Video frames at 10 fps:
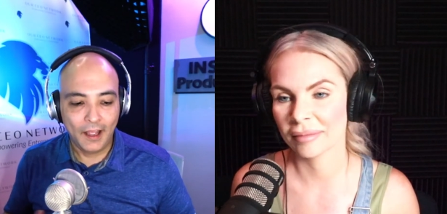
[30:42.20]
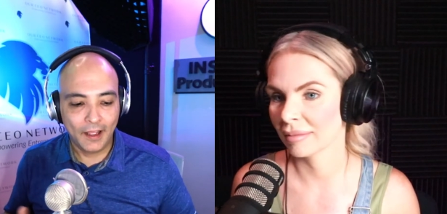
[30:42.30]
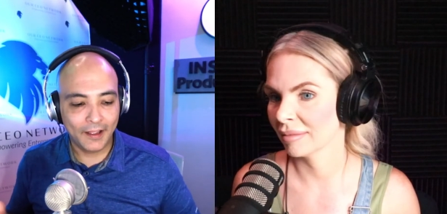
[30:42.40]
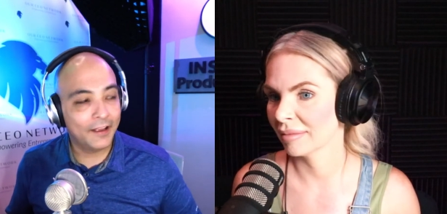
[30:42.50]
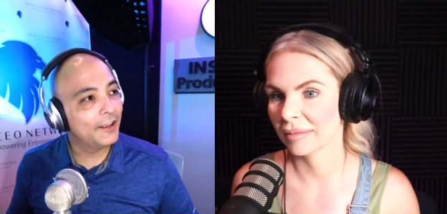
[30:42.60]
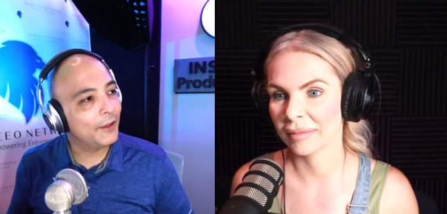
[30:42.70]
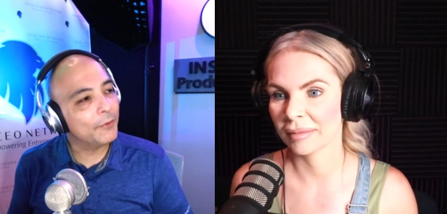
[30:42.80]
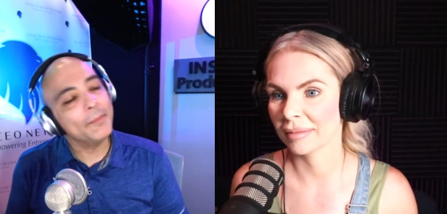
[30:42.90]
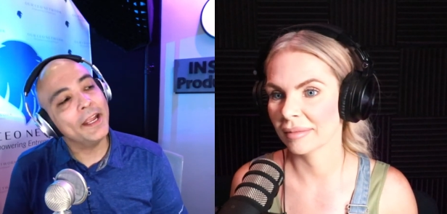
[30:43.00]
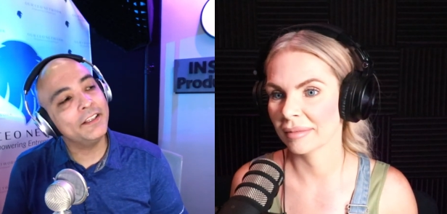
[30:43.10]
Speaker 1: that
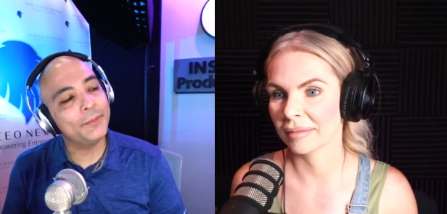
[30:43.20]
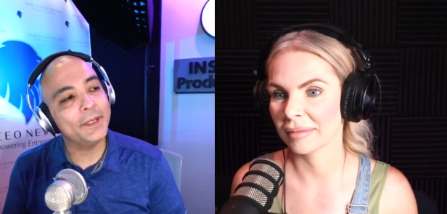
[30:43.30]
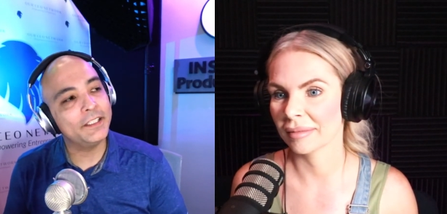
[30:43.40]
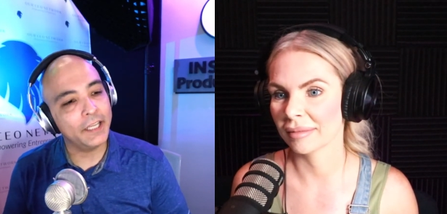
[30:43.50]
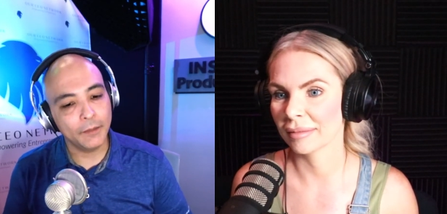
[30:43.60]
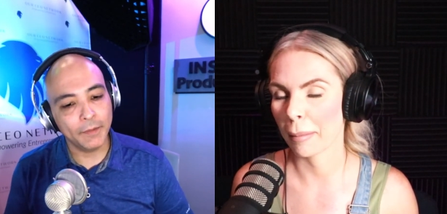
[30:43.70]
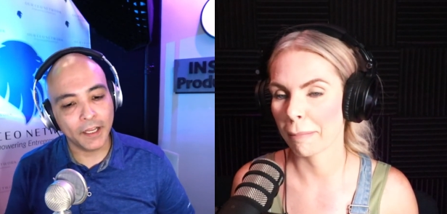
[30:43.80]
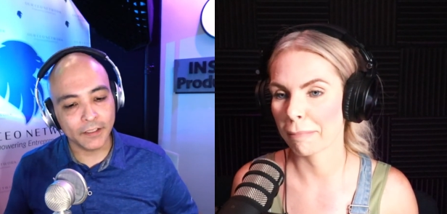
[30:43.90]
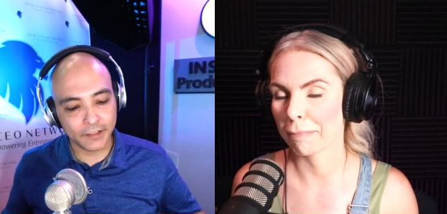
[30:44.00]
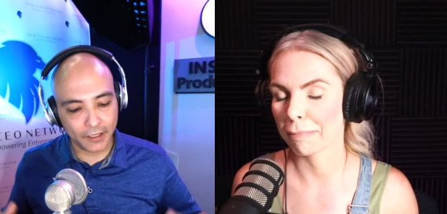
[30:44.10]
remains to be seen because
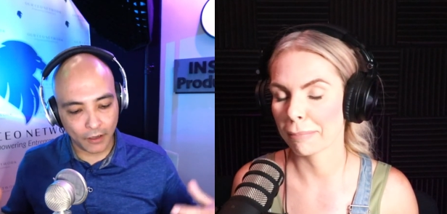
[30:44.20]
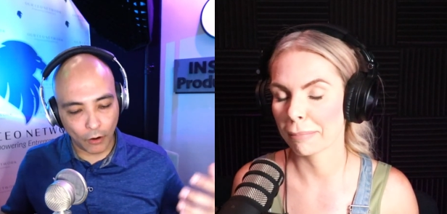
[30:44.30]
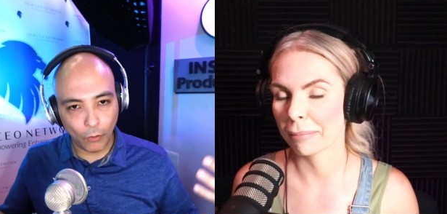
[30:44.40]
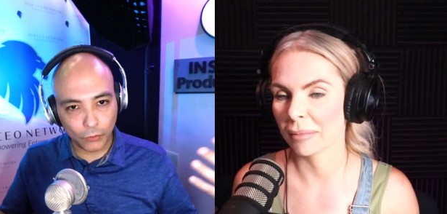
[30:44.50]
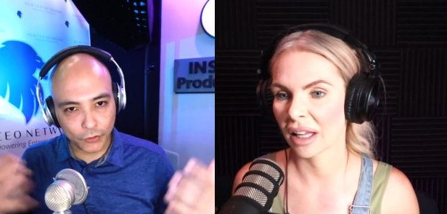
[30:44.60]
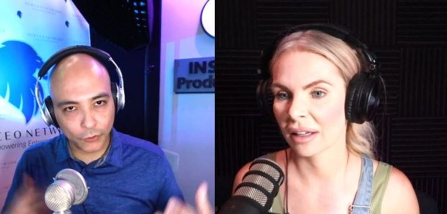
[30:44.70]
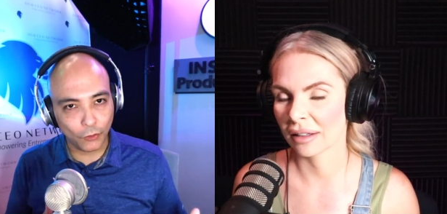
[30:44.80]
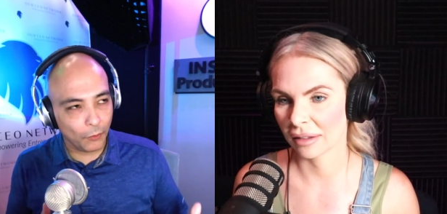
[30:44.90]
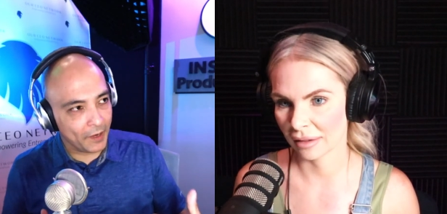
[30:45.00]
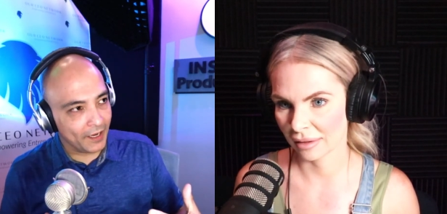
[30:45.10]
the old school
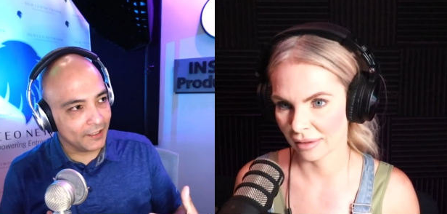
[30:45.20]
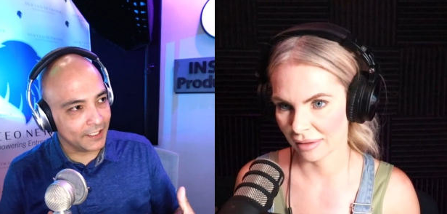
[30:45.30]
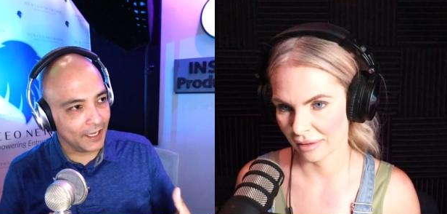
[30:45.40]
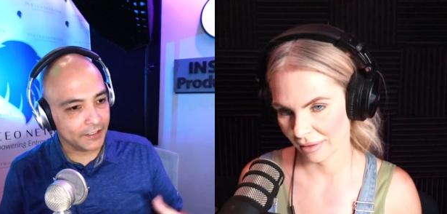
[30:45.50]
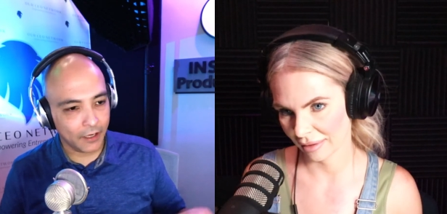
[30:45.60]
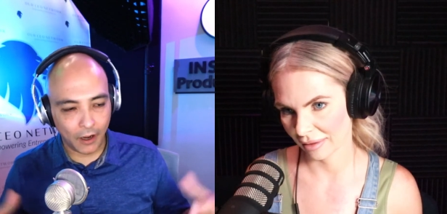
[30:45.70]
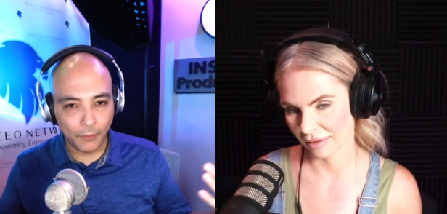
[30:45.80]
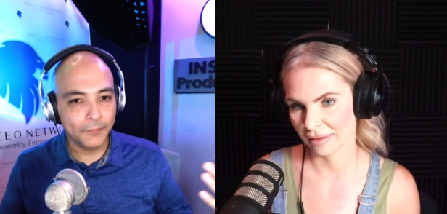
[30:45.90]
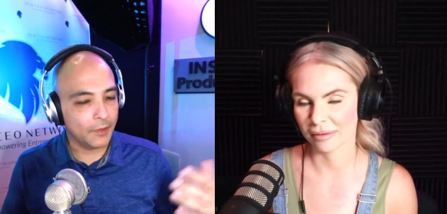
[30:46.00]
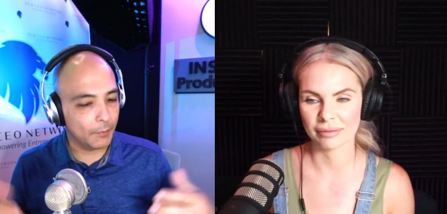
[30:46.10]
me says, "Oh,
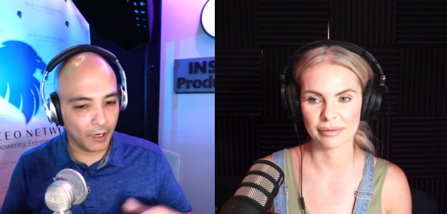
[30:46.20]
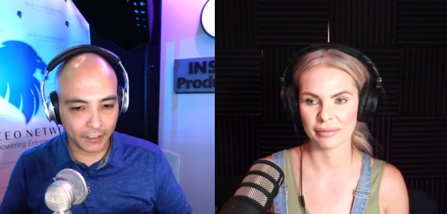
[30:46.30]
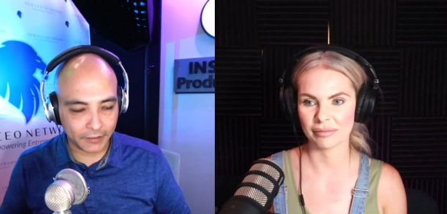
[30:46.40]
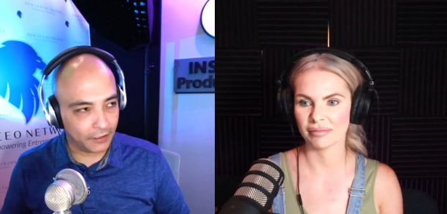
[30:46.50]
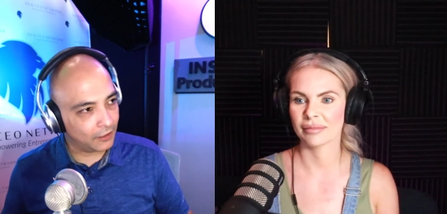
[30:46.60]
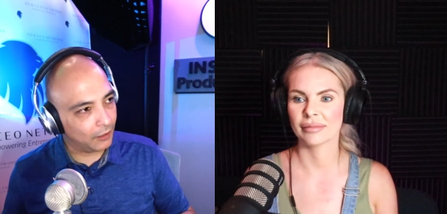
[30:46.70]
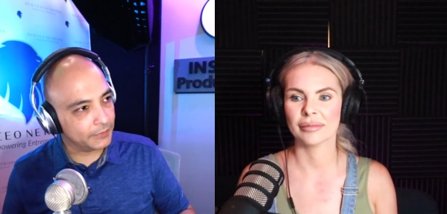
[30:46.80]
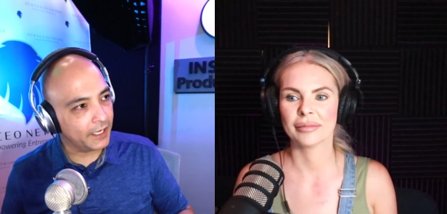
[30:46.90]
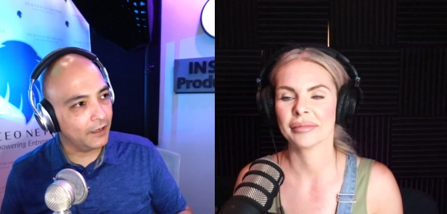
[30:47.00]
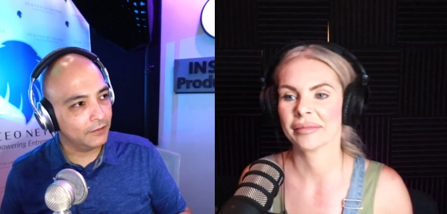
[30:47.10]
the market's going to calm
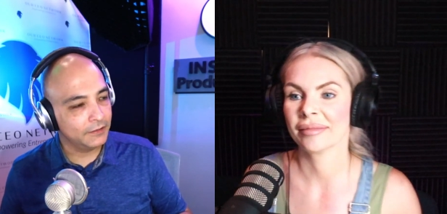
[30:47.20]
down.